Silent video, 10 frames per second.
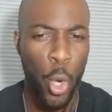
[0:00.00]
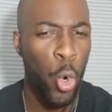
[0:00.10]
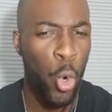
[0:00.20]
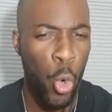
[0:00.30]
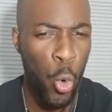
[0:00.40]

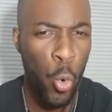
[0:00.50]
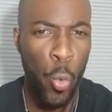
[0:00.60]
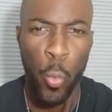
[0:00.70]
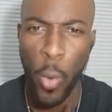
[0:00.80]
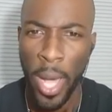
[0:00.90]
who
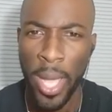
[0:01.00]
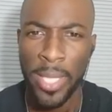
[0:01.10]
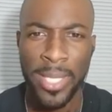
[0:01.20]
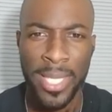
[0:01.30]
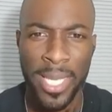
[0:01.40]

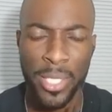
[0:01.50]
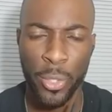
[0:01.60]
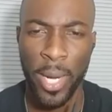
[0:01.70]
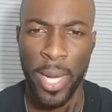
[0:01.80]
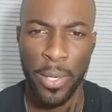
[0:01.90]
was this
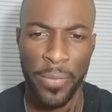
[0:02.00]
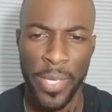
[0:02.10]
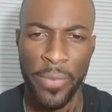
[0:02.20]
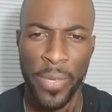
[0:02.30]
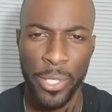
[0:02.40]
crowd of
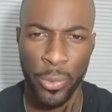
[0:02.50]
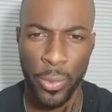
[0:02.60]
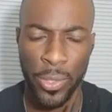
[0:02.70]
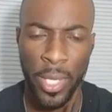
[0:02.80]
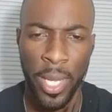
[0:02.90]

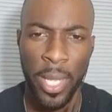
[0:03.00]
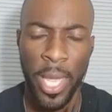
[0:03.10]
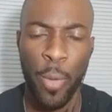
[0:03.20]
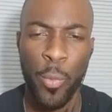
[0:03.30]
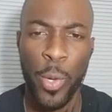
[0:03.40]
individuals.
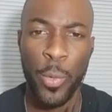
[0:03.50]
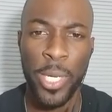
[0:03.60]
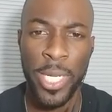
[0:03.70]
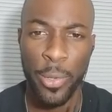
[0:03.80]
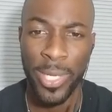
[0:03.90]
And we were
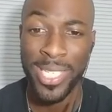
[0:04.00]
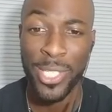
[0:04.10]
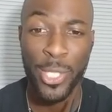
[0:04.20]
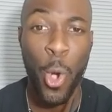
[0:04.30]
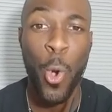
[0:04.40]
literally
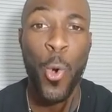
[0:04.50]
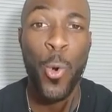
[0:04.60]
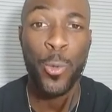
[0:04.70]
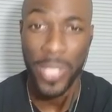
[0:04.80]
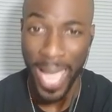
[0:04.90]

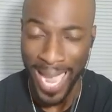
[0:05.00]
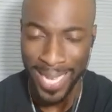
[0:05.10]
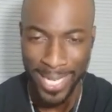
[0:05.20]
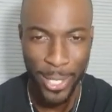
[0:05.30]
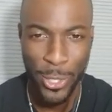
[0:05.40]
so
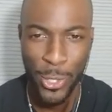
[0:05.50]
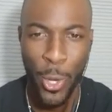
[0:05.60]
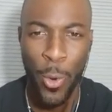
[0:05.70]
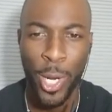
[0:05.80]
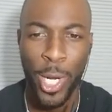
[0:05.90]
tight and
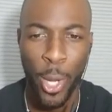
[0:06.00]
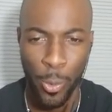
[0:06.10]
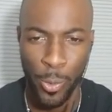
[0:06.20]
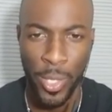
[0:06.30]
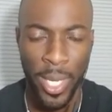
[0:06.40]
so
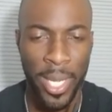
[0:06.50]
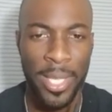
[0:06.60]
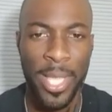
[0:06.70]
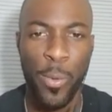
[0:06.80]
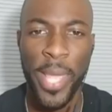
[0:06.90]
close
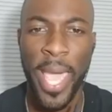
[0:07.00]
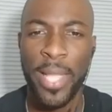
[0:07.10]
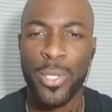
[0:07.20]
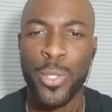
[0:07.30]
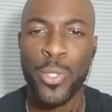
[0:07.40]
that we
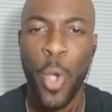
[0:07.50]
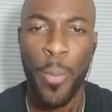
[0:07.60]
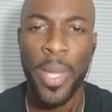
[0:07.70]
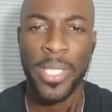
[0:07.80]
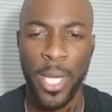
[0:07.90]
had so
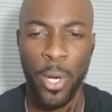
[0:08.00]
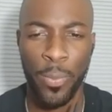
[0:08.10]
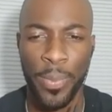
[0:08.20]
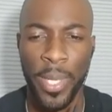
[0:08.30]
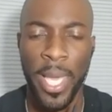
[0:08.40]
much
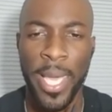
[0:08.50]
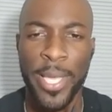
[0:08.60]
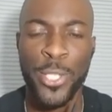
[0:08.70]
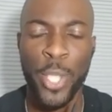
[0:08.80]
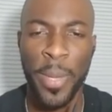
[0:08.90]
help
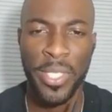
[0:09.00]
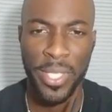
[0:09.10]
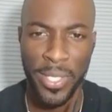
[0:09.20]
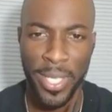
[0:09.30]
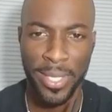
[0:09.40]
and so much
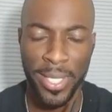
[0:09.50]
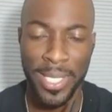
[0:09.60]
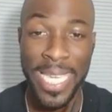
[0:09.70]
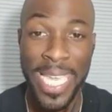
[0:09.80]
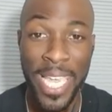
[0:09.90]
assistance.
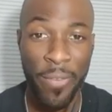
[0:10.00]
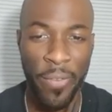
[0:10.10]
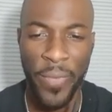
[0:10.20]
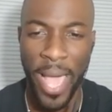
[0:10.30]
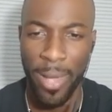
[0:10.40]

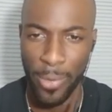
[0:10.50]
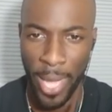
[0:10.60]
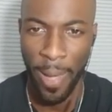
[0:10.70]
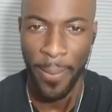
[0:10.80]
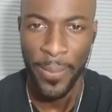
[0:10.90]
Even found out